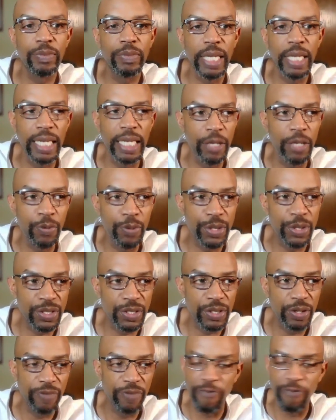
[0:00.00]
and he
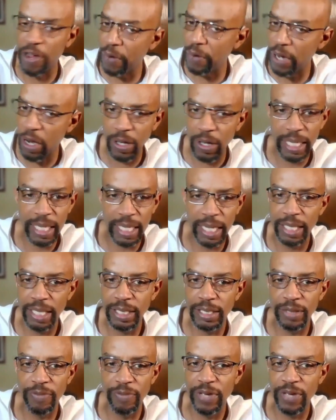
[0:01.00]
was very early
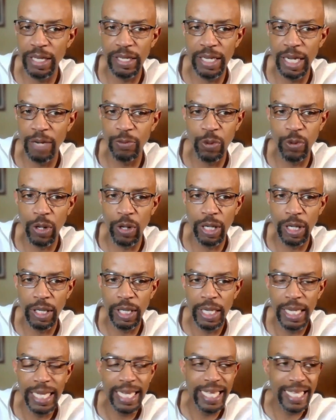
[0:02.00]
against the Vietnam War,
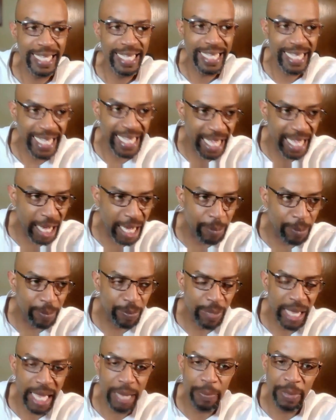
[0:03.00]

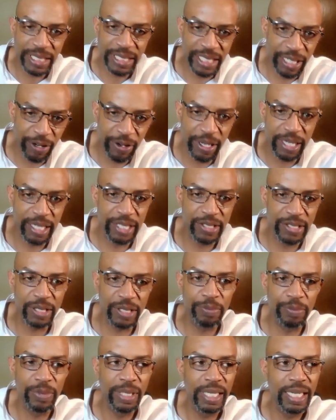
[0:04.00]
and
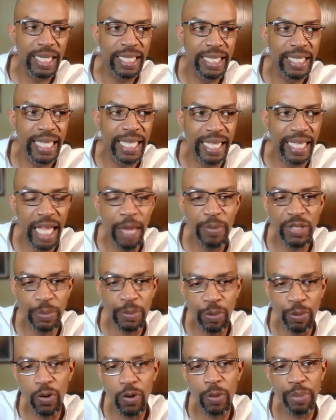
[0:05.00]
materialism that keeps the
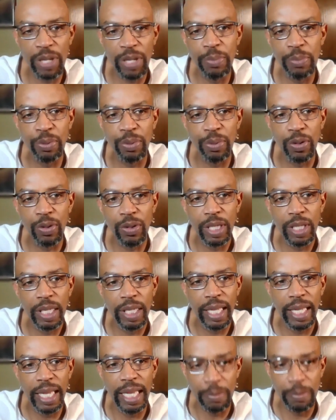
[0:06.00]
poor people
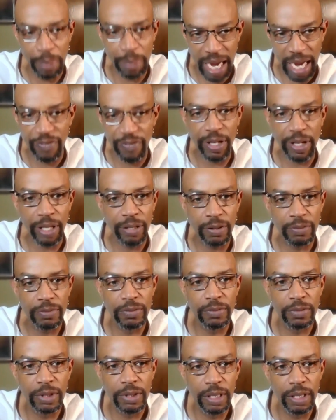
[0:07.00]
in poverty.
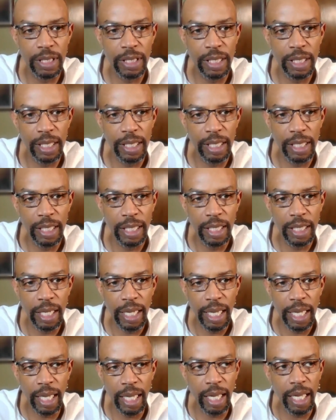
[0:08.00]

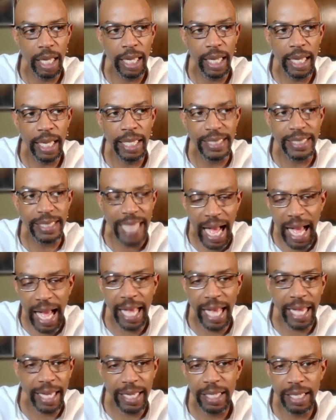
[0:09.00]
He
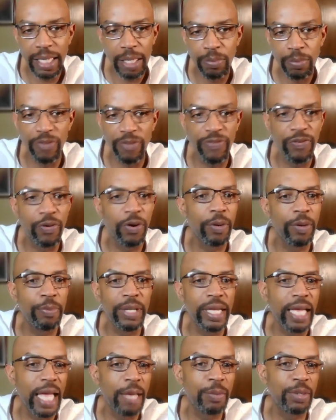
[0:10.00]
died before
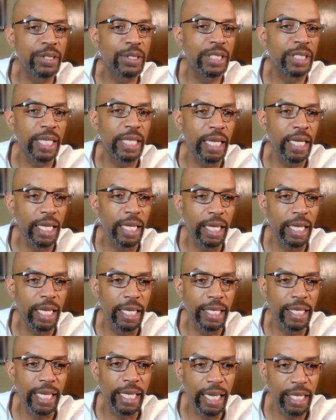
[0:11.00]
being able to
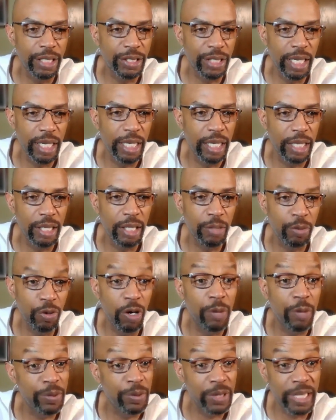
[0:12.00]
engage in the
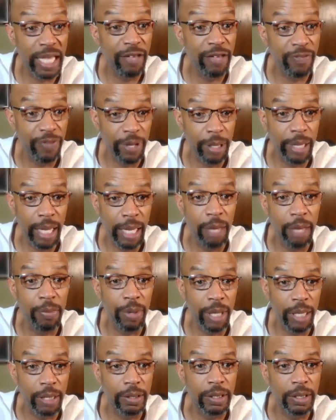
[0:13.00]
Poor People's
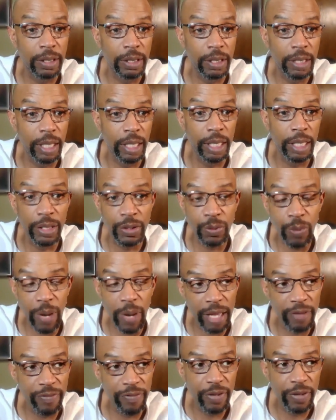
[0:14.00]
Campaign. And his
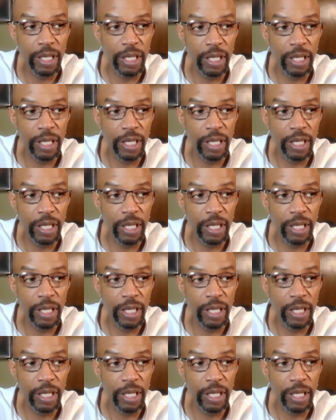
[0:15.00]
wife